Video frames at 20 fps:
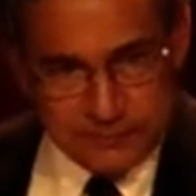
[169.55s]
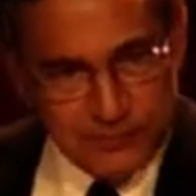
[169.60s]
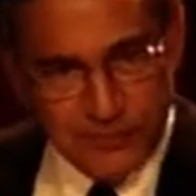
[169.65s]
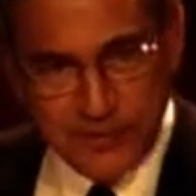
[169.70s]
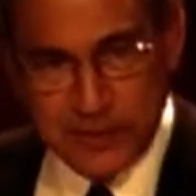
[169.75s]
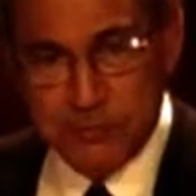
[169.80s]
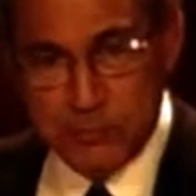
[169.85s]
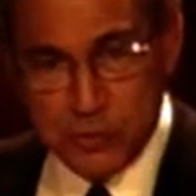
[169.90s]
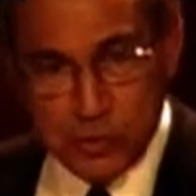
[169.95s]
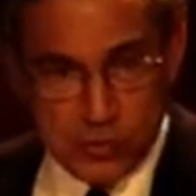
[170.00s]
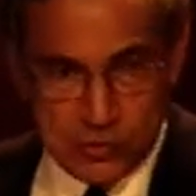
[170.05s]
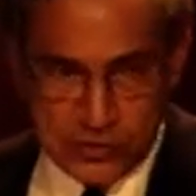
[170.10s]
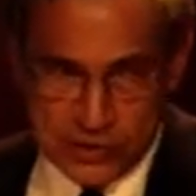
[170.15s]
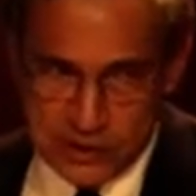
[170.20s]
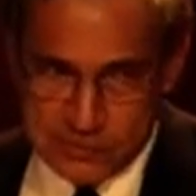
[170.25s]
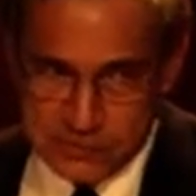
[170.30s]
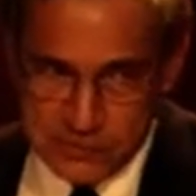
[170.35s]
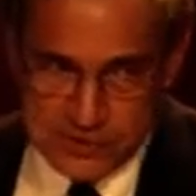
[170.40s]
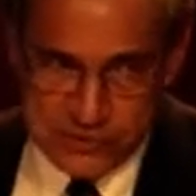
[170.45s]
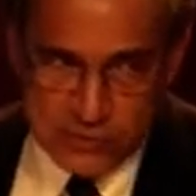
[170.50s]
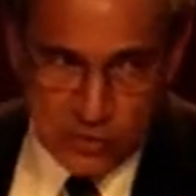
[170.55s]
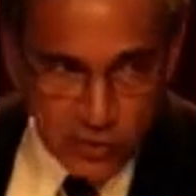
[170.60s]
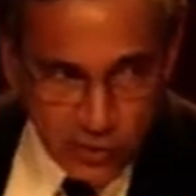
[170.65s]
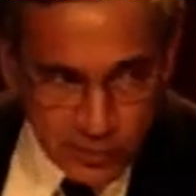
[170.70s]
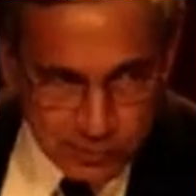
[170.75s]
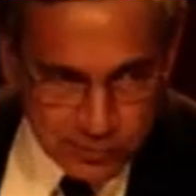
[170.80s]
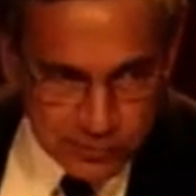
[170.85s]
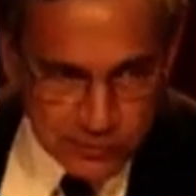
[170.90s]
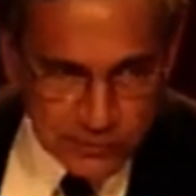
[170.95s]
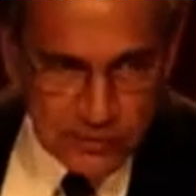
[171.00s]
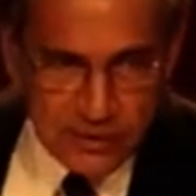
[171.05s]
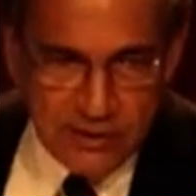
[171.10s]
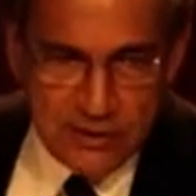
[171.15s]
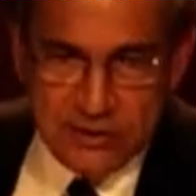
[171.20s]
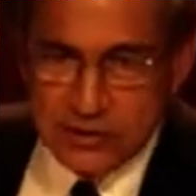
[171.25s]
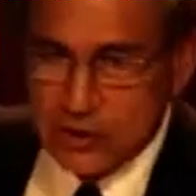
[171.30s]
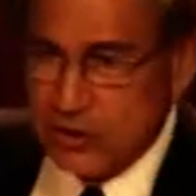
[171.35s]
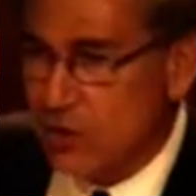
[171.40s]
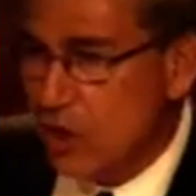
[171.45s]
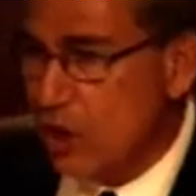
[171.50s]
The museum is open,
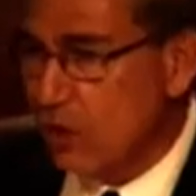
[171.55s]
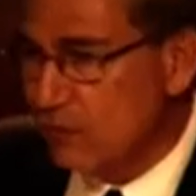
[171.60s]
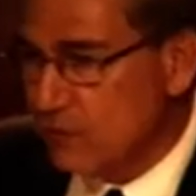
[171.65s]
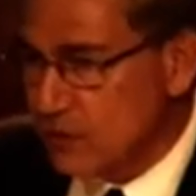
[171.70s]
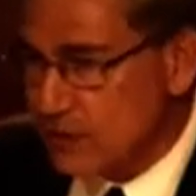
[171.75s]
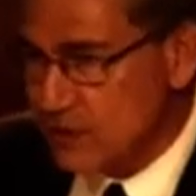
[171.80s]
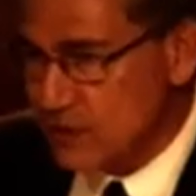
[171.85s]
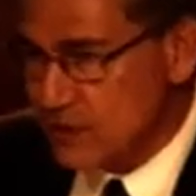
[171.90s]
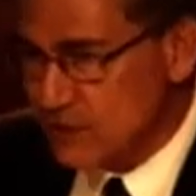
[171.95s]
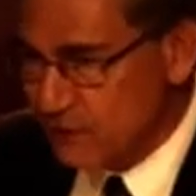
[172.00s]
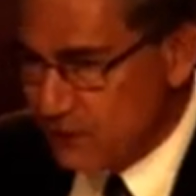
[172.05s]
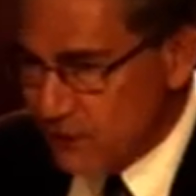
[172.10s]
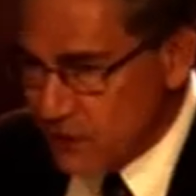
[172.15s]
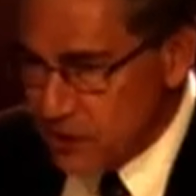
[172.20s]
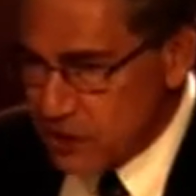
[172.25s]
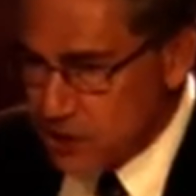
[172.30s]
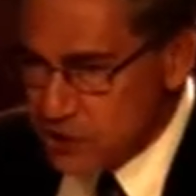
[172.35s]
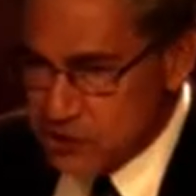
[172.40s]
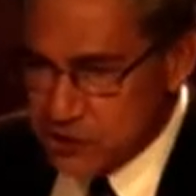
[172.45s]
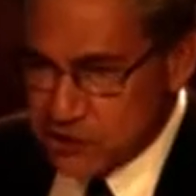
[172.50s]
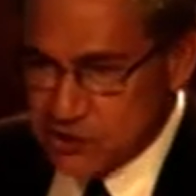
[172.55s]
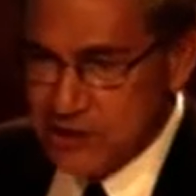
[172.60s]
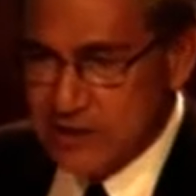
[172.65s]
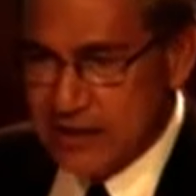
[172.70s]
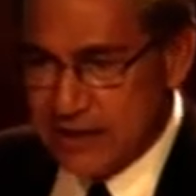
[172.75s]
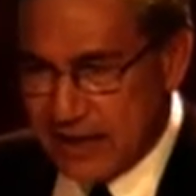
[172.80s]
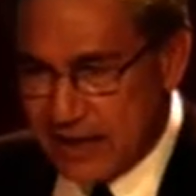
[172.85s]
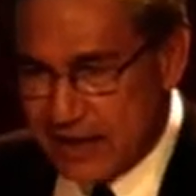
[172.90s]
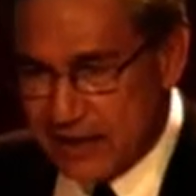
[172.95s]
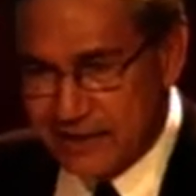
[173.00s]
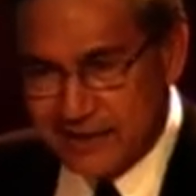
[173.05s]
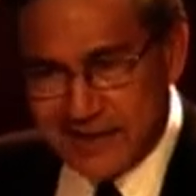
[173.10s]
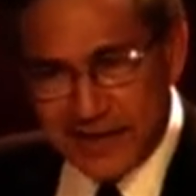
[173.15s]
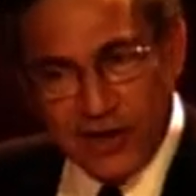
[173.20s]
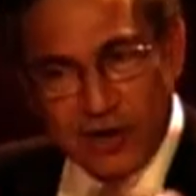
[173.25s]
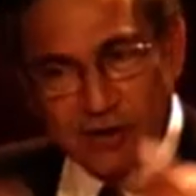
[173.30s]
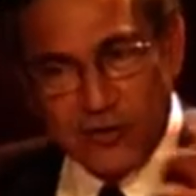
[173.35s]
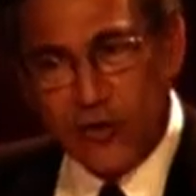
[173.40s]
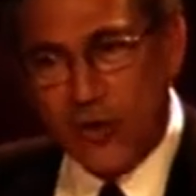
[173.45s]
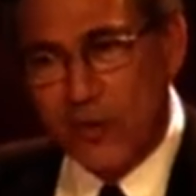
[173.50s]
the novel is finished, and they
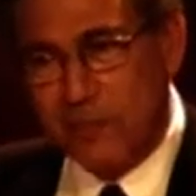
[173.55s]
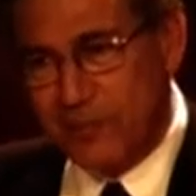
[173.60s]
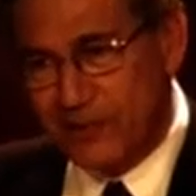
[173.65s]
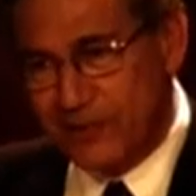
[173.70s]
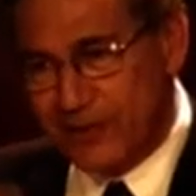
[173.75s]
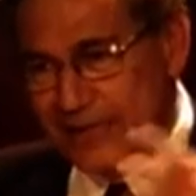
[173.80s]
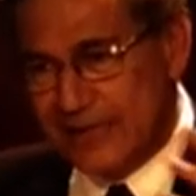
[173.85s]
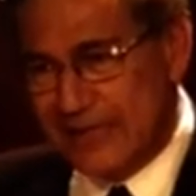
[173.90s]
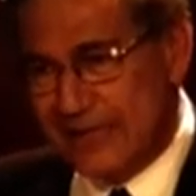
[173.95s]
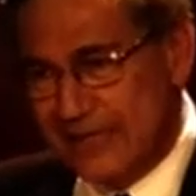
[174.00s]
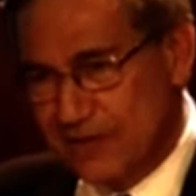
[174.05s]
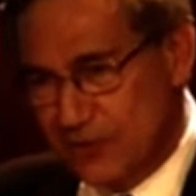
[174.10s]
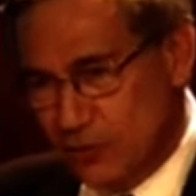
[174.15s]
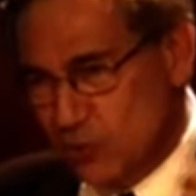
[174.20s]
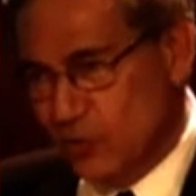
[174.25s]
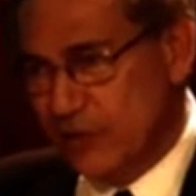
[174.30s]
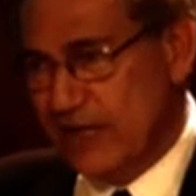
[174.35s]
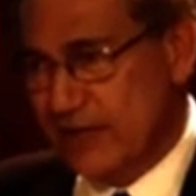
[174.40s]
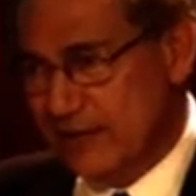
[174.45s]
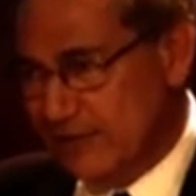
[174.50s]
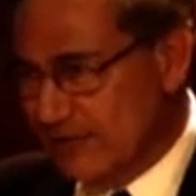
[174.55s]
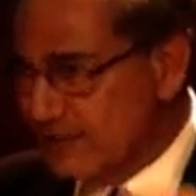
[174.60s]
are operating together,